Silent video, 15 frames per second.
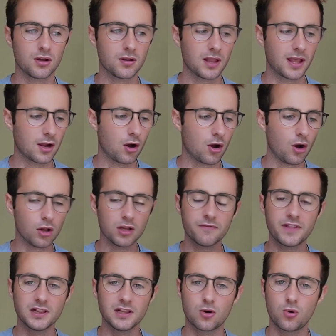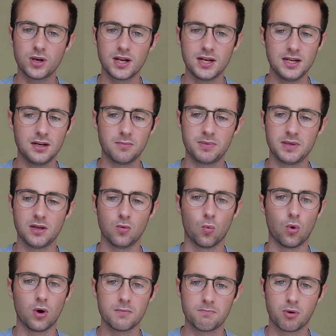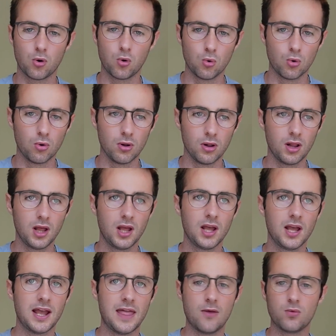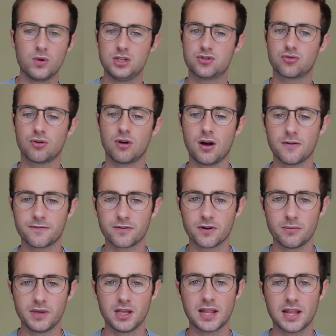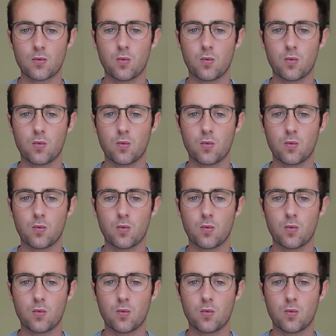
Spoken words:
like all of the liquidity need to be in one pool and then we draw from it? Like